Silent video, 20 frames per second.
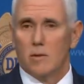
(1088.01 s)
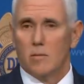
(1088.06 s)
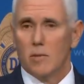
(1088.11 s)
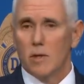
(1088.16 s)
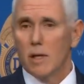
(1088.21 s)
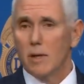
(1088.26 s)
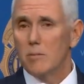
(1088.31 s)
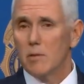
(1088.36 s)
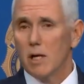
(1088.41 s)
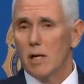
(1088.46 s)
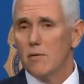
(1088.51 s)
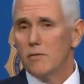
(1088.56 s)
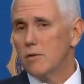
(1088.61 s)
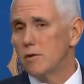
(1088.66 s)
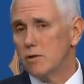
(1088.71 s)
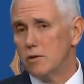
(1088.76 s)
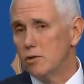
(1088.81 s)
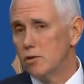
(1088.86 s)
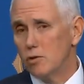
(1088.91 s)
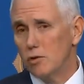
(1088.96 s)
but I'm
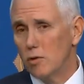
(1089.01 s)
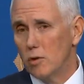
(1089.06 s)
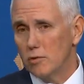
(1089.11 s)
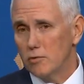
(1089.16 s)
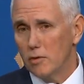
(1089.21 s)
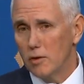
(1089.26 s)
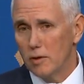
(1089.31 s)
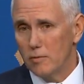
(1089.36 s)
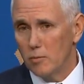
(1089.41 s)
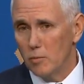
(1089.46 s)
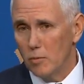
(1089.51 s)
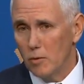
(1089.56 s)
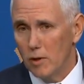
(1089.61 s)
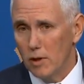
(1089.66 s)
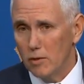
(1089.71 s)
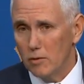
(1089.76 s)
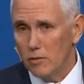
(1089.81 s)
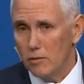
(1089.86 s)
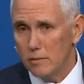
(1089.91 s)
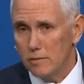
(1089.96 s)
confident that you also have the
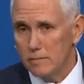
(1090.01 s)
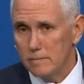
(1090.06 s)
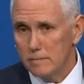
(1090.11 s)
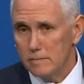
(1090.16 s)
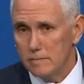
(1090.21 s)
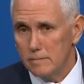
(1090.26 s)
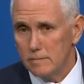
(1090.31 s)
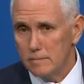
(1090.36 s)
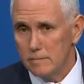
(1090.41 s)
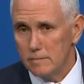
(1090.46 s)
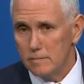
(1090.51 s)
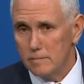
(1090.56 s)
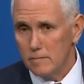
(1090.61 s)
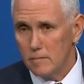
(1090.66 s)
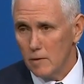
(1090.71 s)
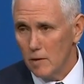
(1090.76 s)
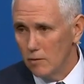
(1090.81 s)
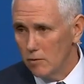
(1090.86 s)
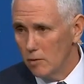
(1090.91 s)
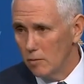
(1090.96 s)
prayers
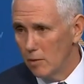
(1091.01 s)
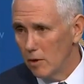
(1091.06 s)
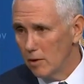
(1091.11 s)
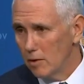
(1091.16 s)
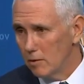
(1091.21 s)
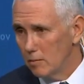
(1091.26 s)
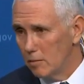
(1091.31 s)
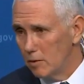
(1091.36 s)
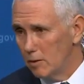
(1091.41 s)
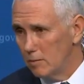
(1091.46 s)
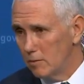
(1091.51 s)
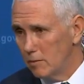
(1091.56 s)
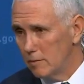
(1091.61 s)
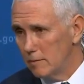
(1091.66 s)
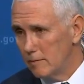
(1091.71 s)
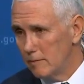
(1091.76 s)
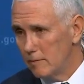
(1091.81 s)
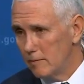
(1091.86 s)
of the American people.